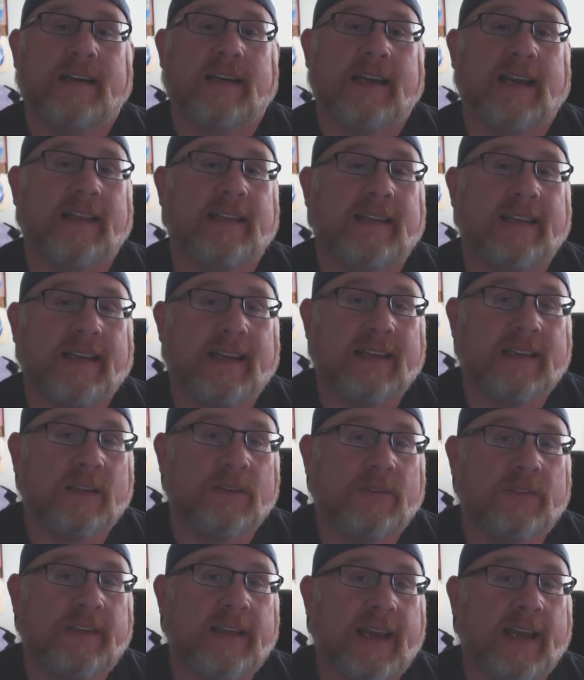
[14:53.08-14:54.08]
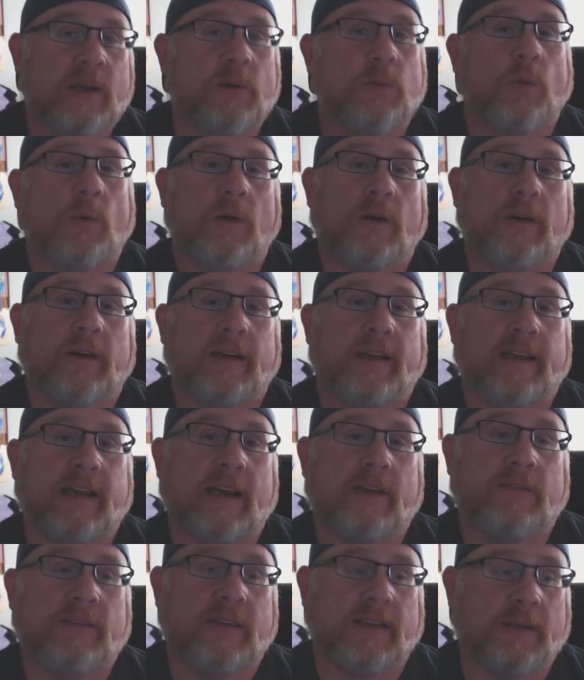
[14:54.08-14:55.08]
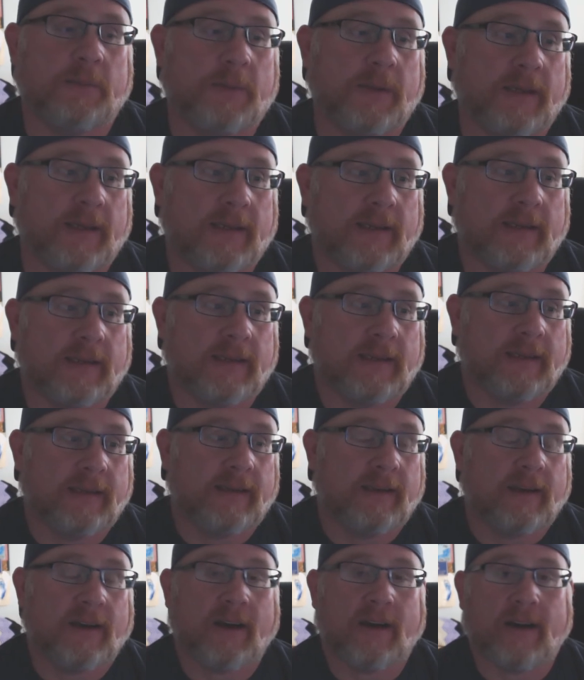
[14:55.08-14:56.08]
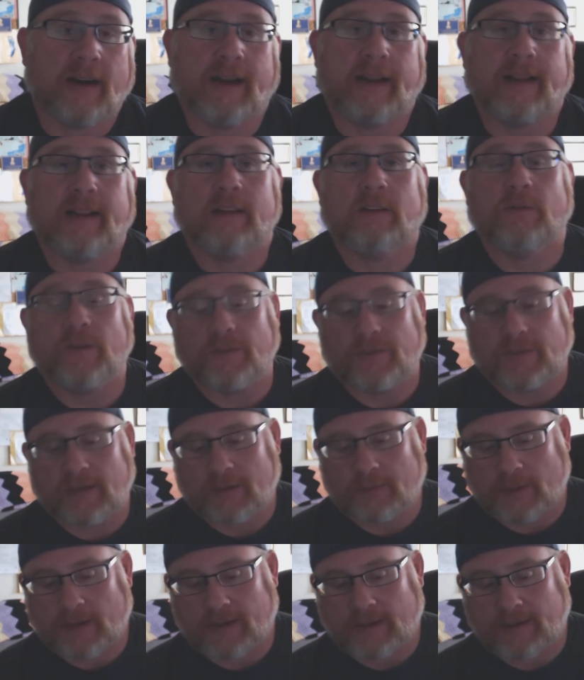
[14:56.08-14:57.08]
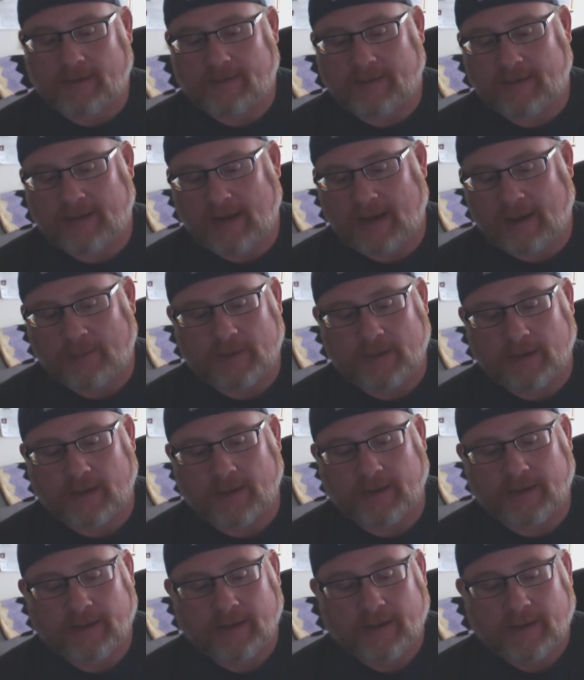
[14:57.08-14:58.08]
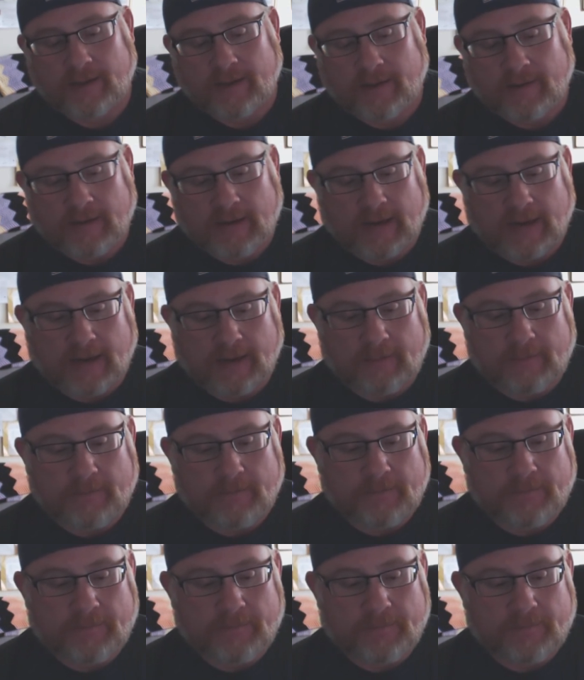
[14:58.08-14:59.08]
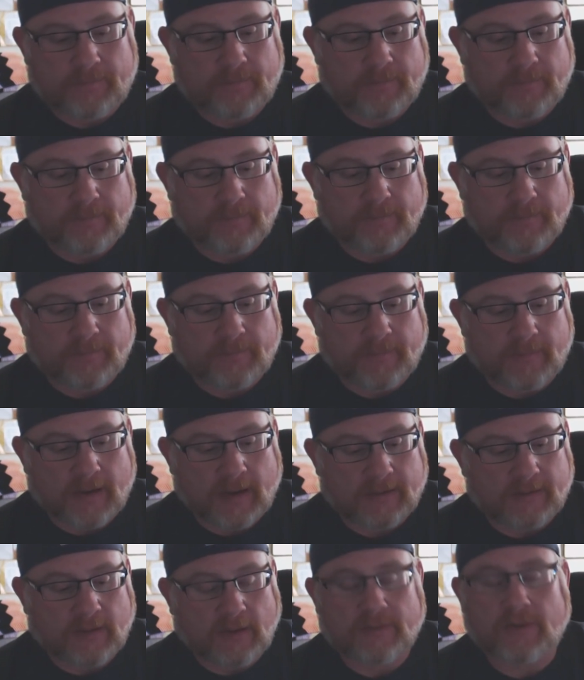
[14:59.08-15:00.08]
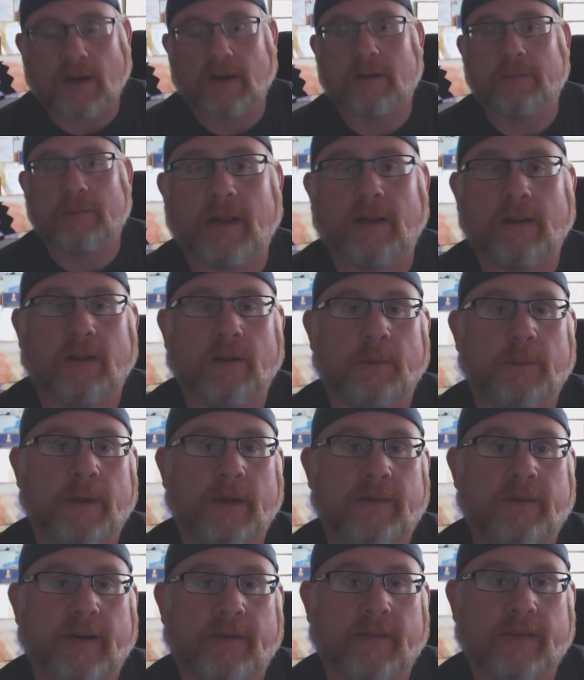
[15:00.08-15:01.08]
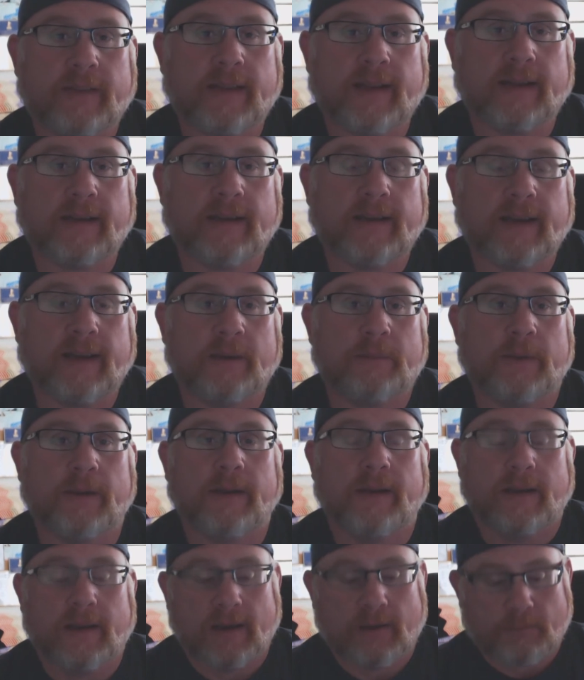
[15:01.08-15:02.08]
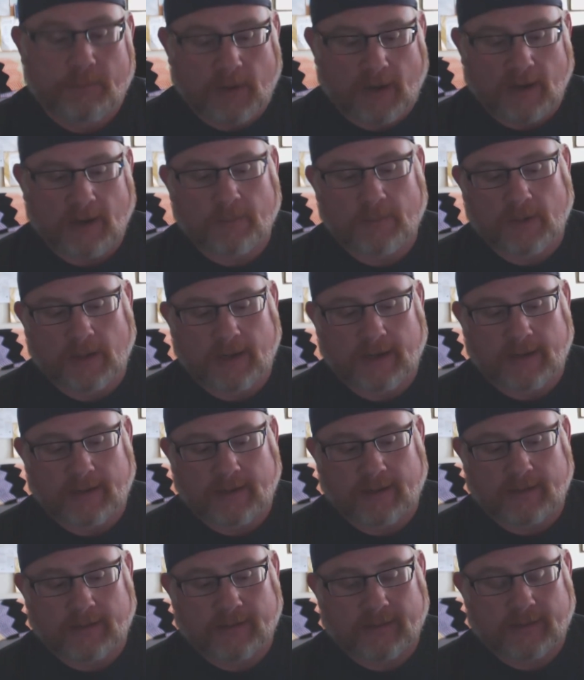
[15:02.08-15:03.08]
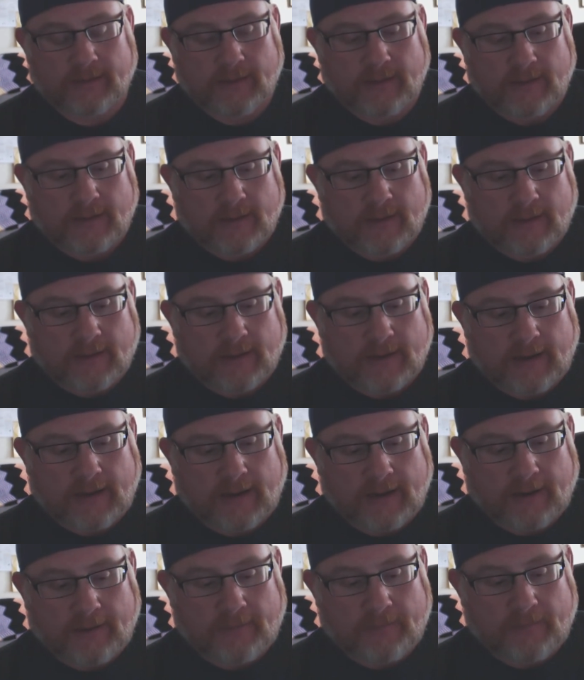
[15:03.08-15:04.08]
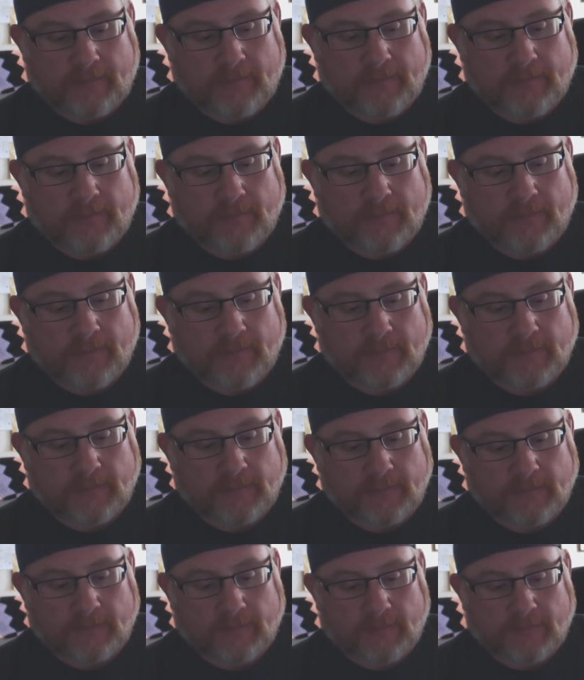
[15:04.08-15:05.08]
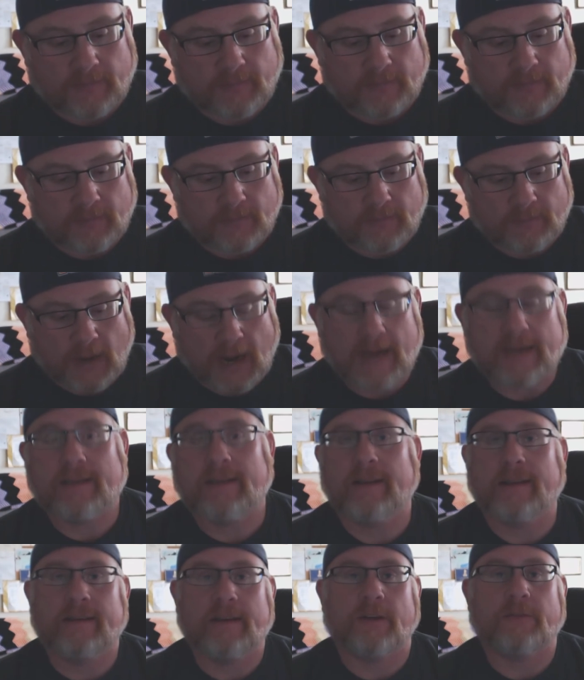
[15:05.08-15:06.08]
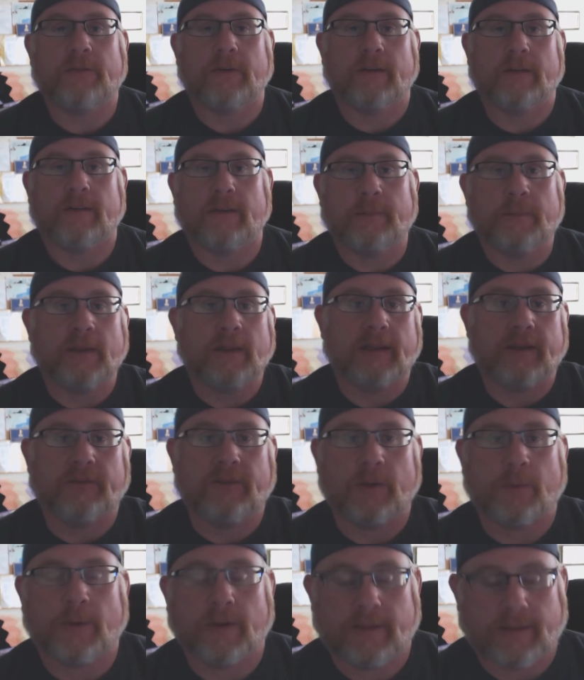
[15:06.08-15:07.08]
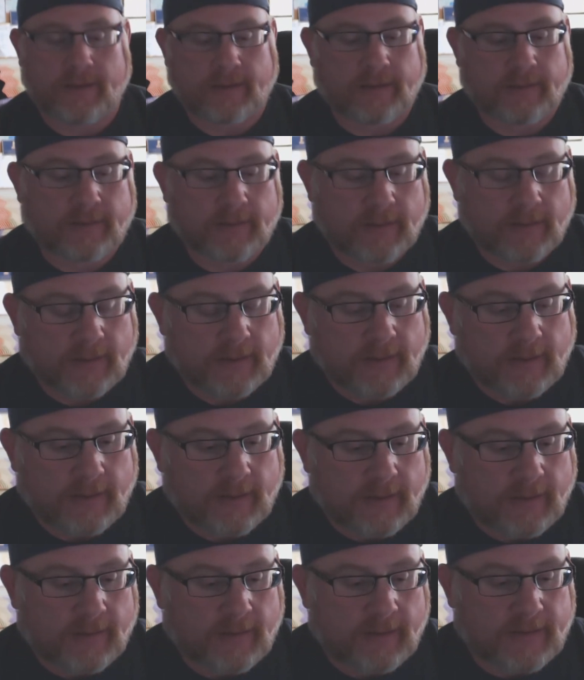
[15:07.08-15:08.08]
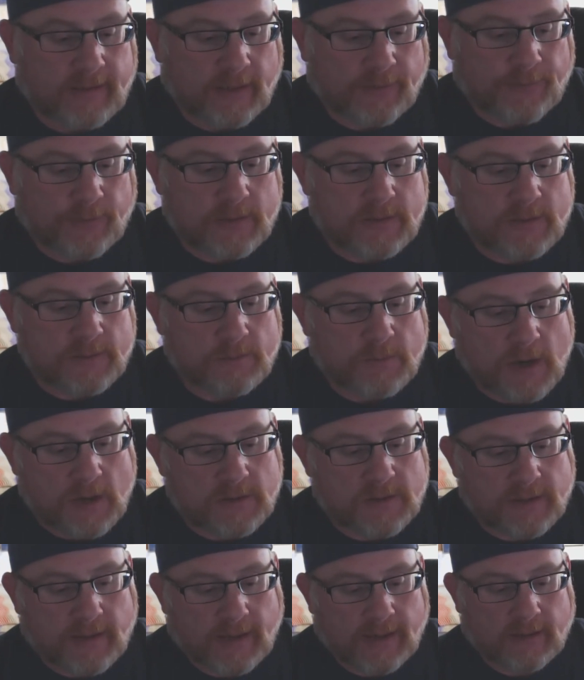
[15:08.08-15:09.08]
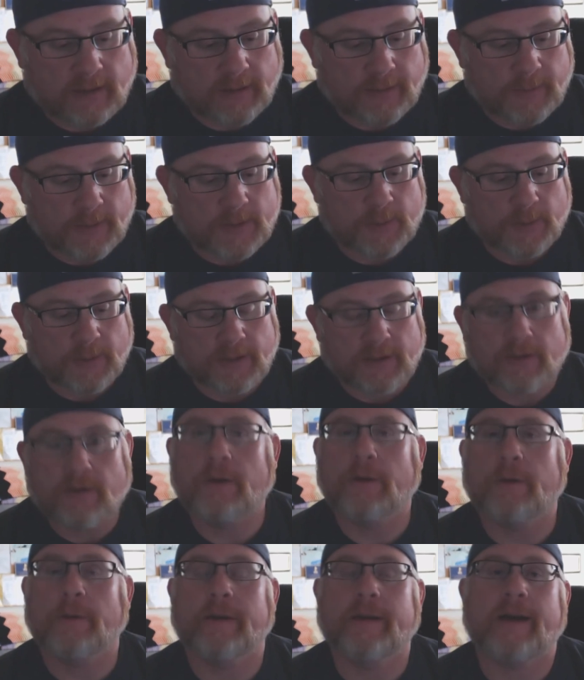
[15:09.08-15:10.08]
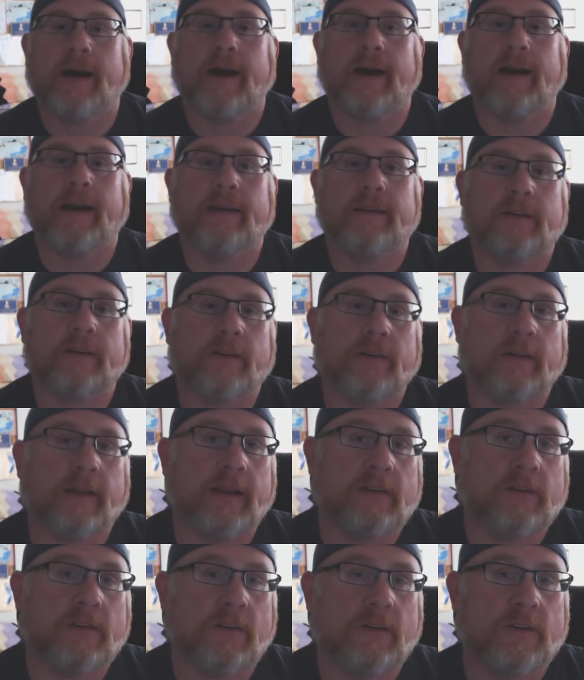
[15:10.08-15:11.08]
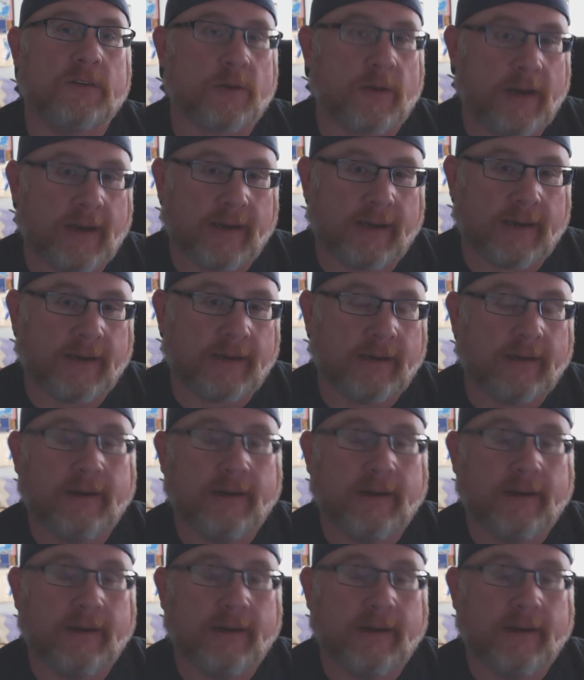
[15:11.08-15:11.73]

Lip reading: at the end of day 1 at FTP. All right, it's 15 minutes and I'm done. Um, so I talked little bit of everything today, but bottom line is um, the difference. Let me leave you with this. The difference most likely between you and I as it relates to trading